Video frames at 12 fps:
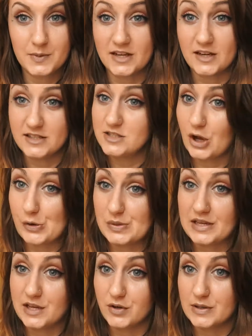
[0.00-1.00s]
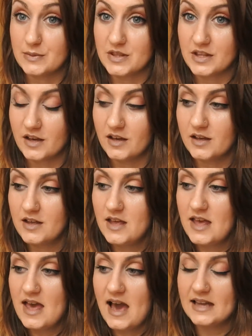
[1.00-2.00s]
and I totally agree with her.
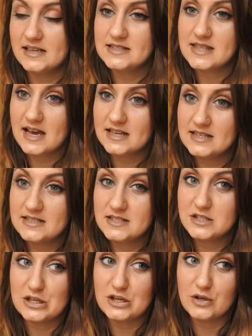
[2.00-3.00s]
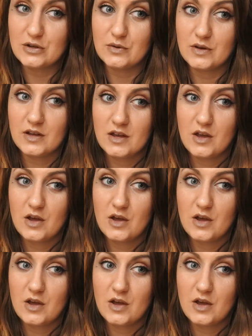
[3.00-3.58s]
And that is to,